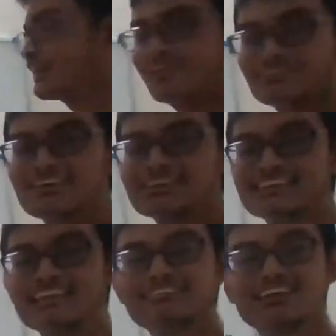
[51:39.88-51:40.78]
of course,
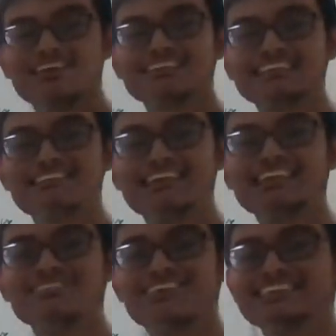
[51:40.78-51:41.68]
and because a
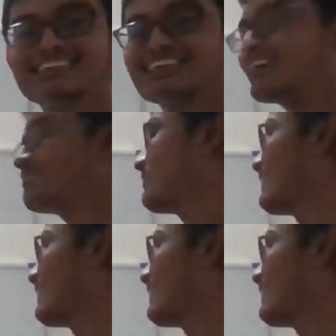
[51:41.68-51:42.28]
random question I put